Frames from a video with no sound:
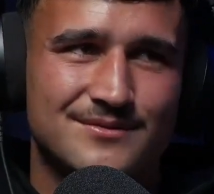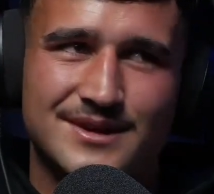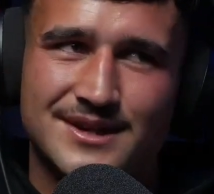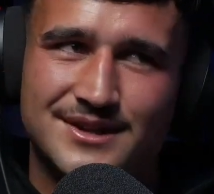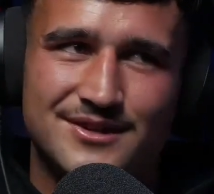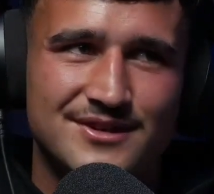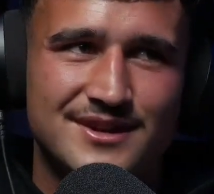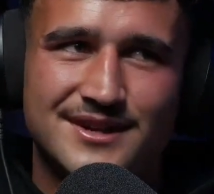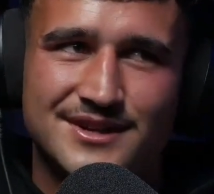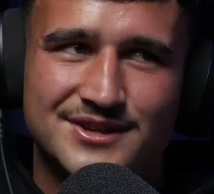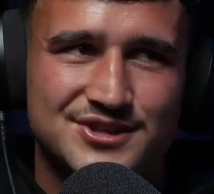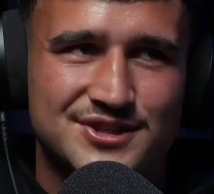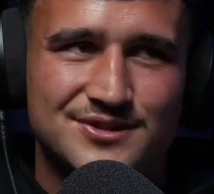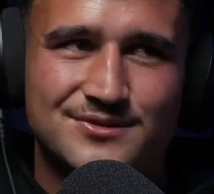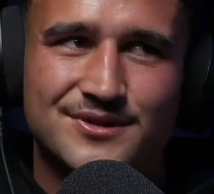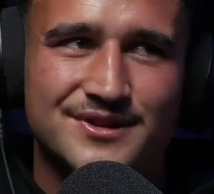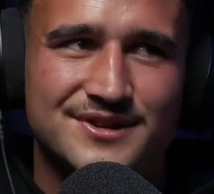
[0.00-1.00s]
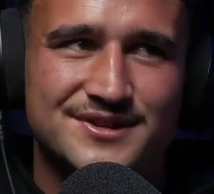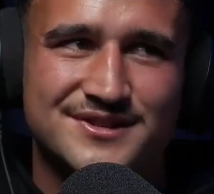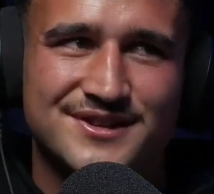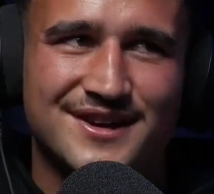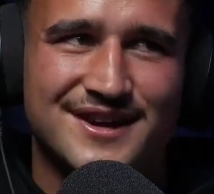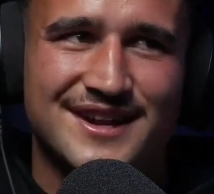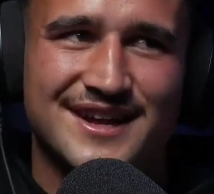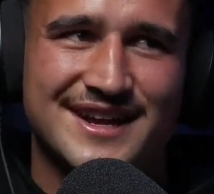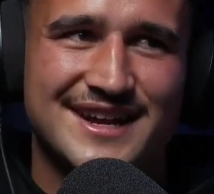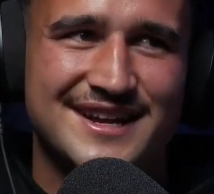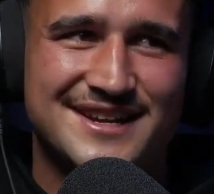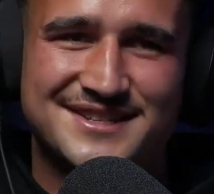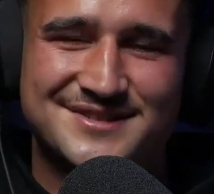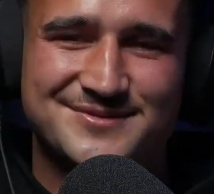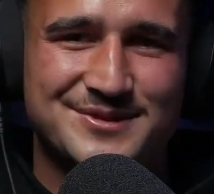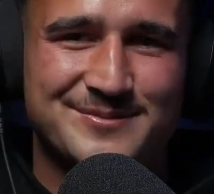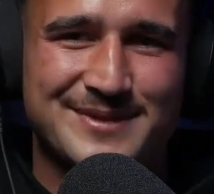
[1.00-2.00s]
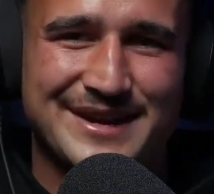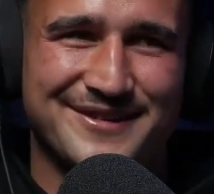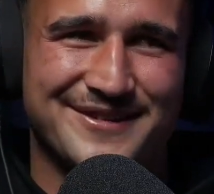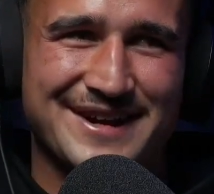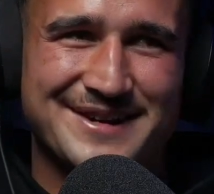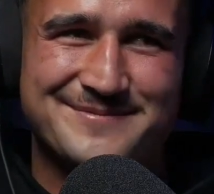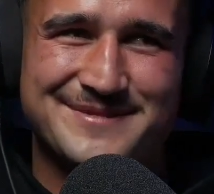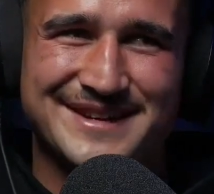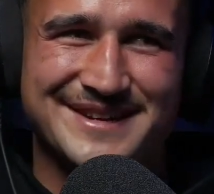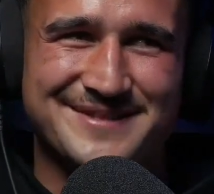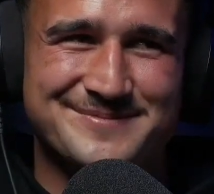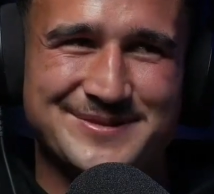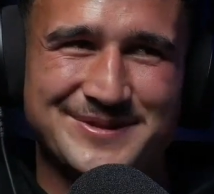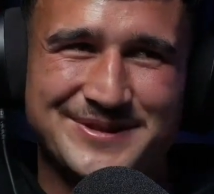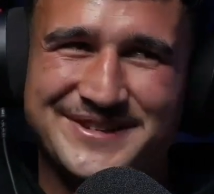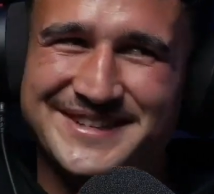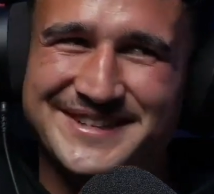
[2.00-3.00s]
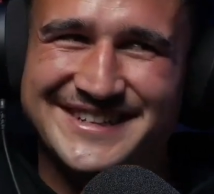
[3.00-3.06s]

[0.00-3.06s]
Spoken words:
mate, you need to chill on this guy. Like he doesn't want to play rugby anymore.